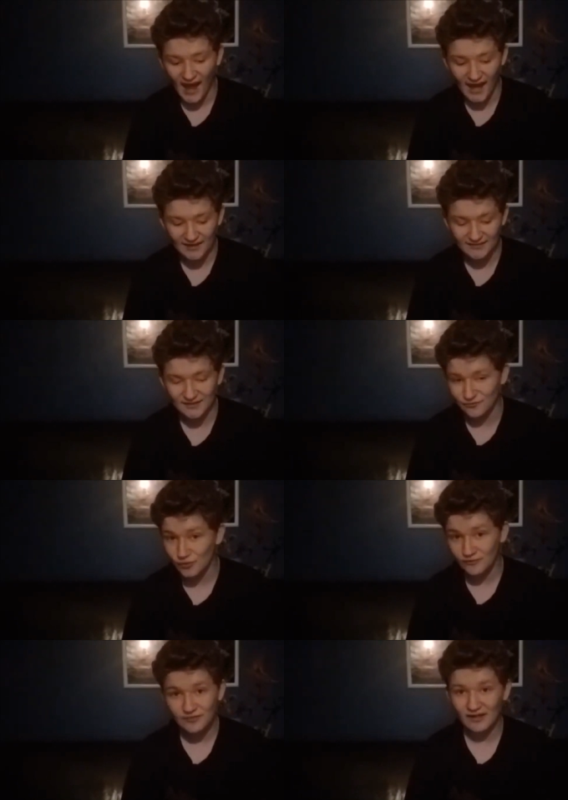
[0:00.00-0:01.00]
And if
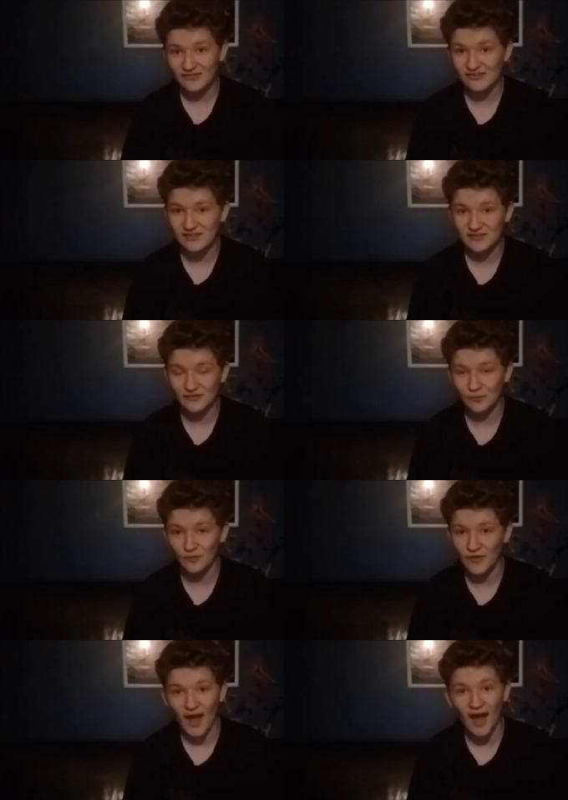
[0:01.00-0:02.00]
you have not seen this
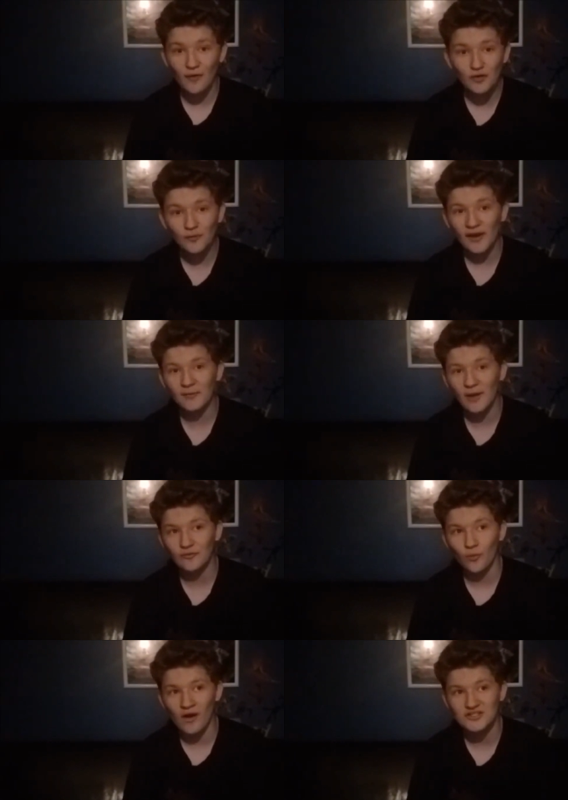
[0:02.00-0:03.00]
movie, I would
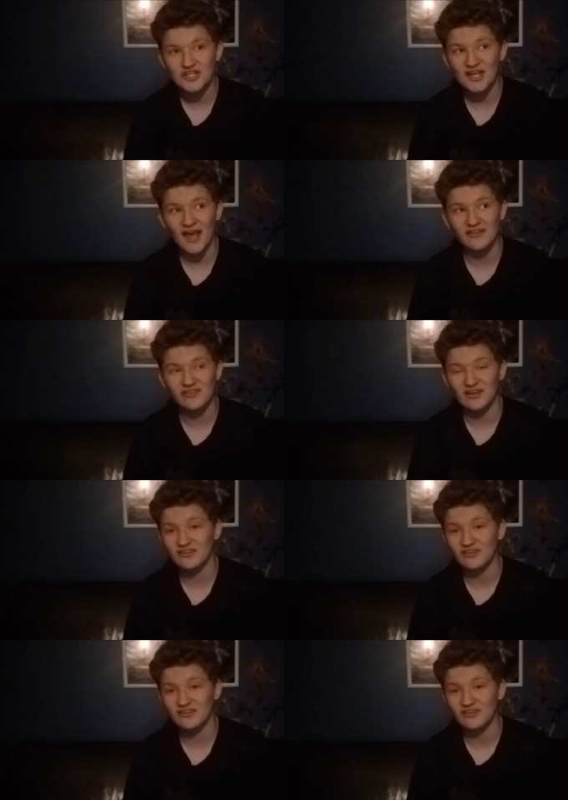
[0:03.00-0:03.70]
recommend watching it as an